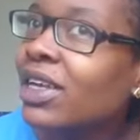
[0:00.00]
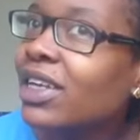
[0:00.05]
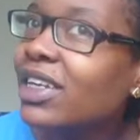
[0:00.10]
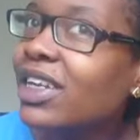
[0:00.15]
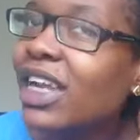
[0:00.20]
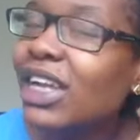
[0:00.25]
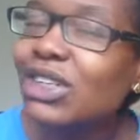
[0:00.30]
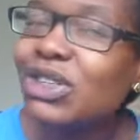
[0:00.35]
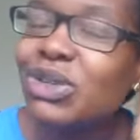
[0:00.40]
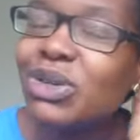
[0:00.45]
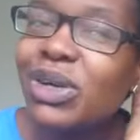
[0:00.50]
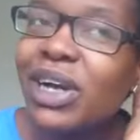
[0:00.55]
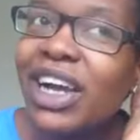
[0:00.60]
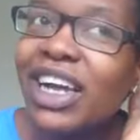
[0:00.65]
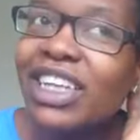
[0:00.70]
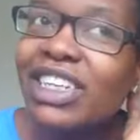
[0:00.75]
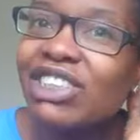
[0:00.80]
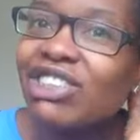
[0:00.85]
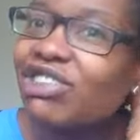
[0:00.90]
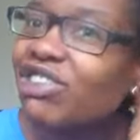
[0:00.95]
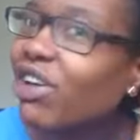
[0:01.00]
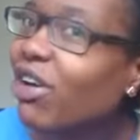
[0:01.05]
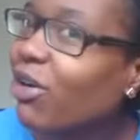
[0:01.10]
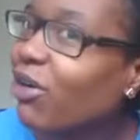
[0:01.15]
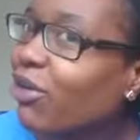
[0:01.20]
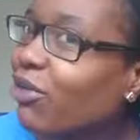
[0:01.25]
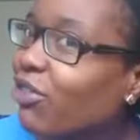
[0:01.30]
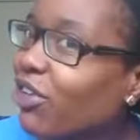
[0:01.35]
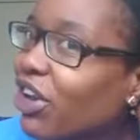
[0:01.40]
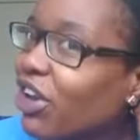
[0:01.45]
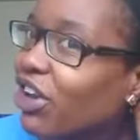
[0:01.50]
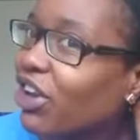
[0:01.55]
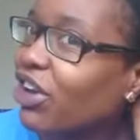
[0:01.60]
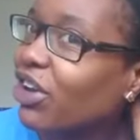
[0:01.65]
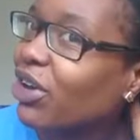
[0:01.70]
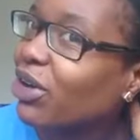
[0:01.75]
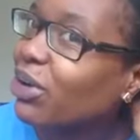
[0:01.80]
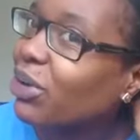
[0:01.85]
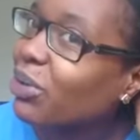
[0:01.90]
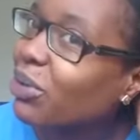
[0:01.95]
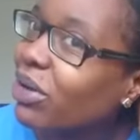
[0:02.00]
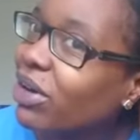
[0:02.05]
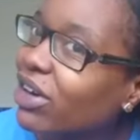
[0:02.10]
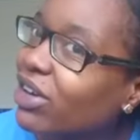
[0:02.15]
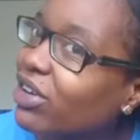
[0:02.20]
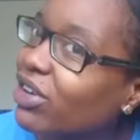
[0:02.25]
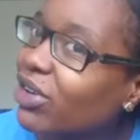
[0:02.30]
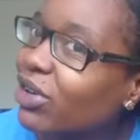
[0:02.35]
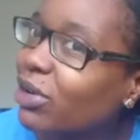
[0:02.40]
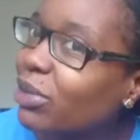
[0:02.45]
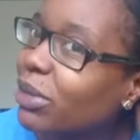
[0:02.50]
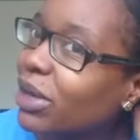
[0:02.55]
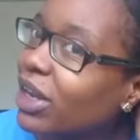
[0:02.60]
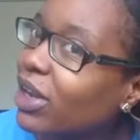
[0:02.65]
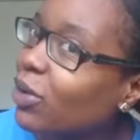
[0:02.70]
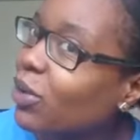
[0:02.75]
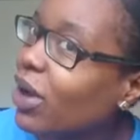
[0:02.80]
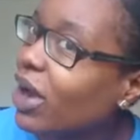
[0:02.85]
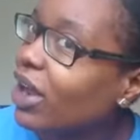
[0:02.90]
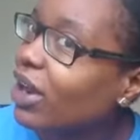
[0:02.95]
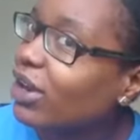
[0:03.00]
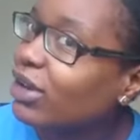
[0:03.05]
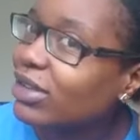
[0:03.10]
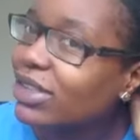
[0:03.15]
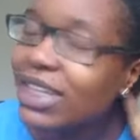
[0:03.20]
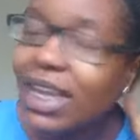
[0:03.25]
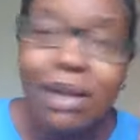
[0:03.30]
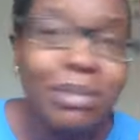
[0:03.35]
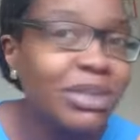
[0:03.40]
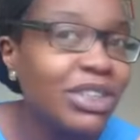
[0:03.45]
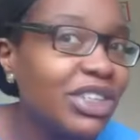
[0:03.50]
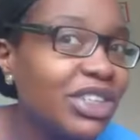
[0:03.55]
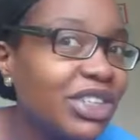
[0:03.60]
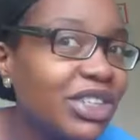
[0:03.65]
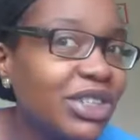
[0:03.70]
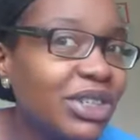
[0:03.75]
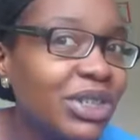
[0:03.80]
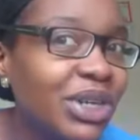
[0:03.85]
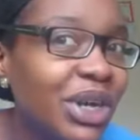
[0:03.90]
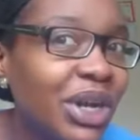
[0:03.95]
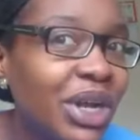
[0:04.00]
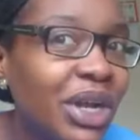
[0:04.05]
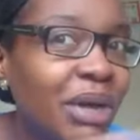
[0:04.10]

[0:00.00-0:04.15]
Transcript: natural hair struggle video where it took me quite a long time to do,